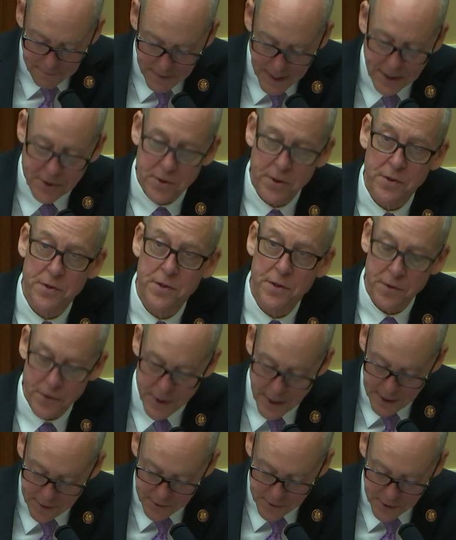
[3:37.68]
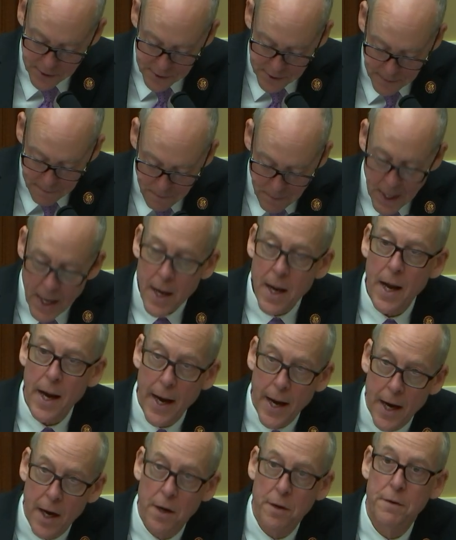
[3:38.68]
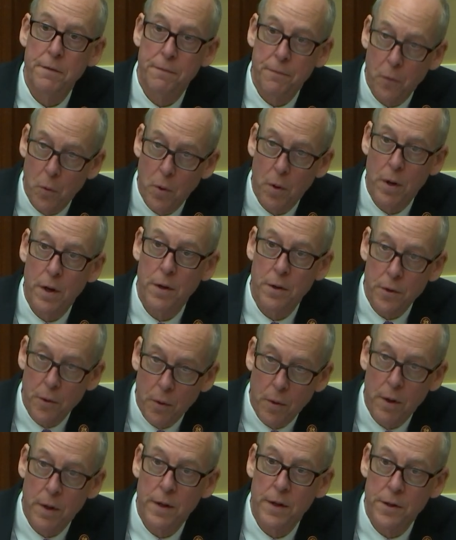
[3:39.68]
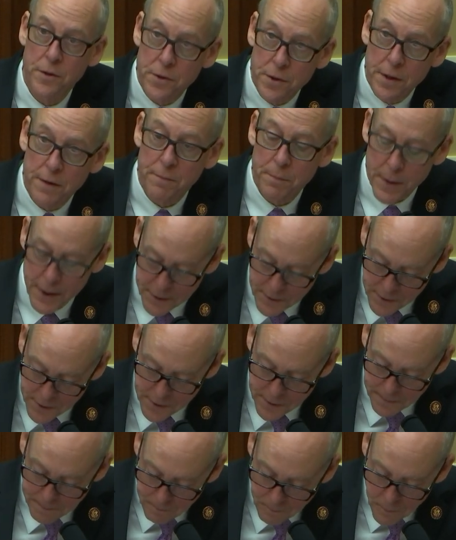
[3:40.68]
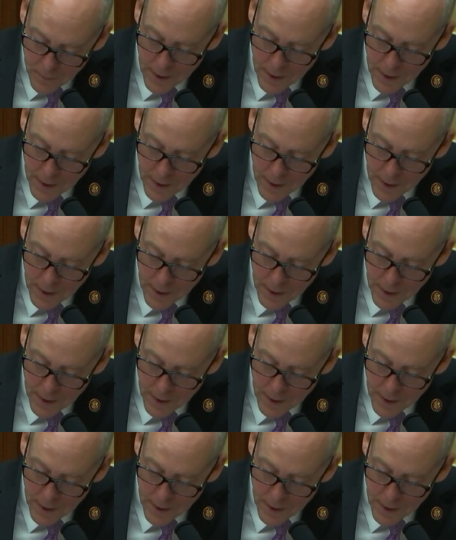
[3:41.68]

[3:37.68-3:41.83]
and Infectious Diseases, and for your achievements.